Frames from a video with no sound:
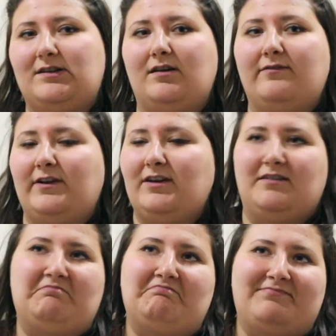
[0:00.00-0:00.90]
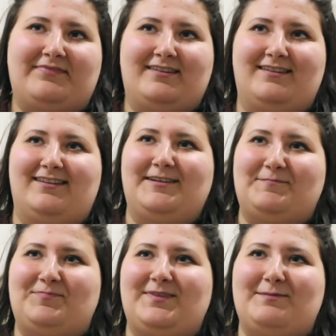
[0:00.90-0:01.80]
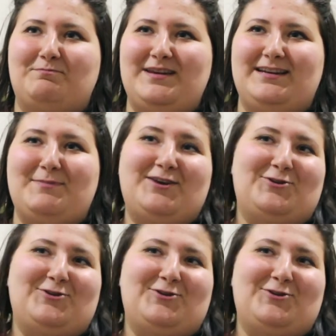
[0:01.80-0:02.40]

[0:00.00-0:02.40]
stuff, and it piqued my